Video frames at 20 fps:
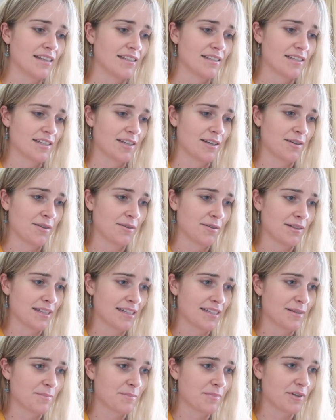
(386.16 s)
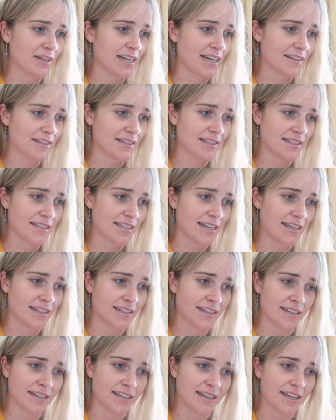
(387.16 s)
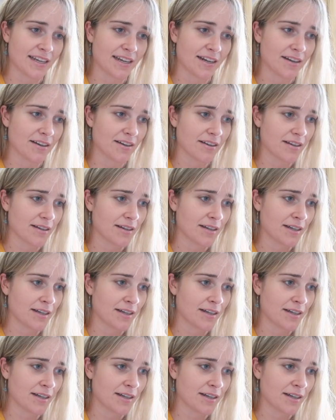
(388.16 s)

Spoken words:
So let's put our sun in here.